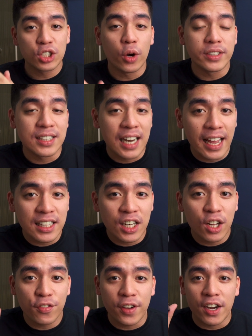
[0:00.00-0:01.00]
just know it's light
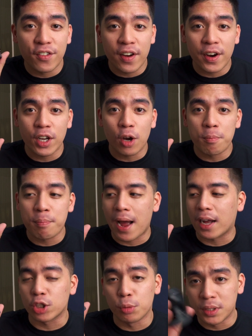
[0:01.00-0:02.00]
enough and very
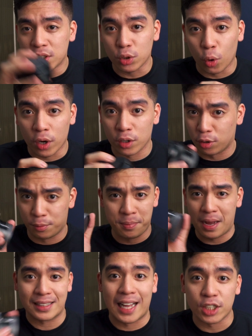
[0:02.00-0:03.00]
compact to be stored
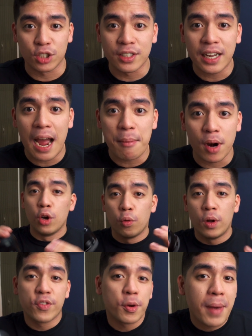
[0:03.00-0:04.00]
or attached to the
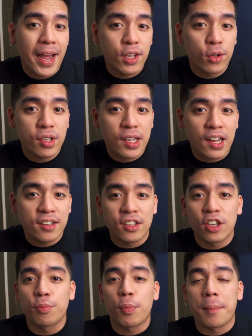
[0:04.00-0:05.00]
camera. Well, for my use case,
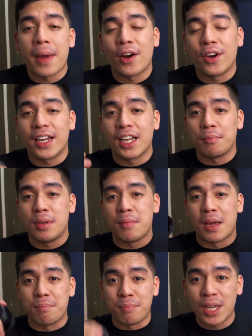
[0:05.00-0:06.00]
this is primarily going to
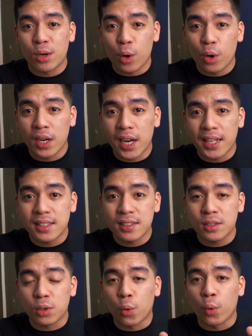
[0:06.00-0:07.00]
be my B-roll
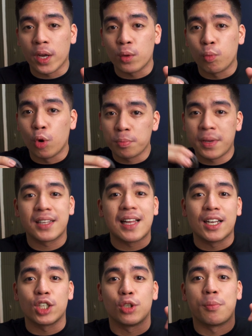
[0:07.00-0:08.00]
lens, so it won't be
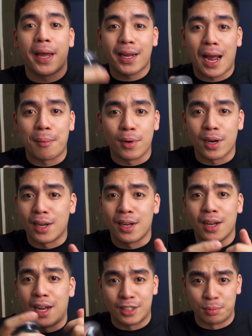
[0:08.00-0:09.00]
attached to my
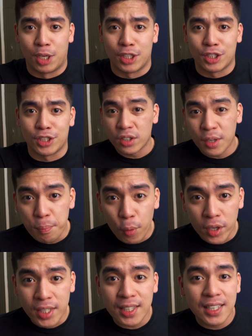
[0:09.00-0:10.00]
camera as much. So it's
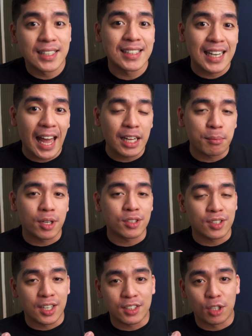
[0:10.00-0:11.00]
important that it's light
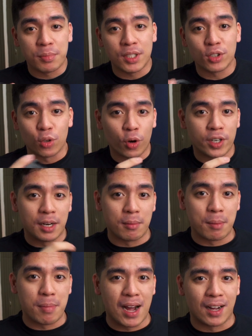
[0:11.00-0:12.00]
because it'll be stored
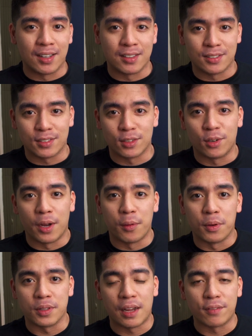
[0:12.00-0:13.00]
in my bag, so
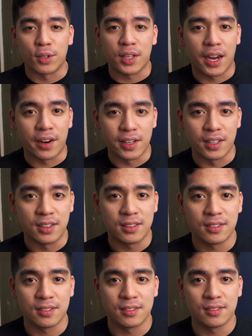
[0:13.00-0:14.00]
I won't have to carry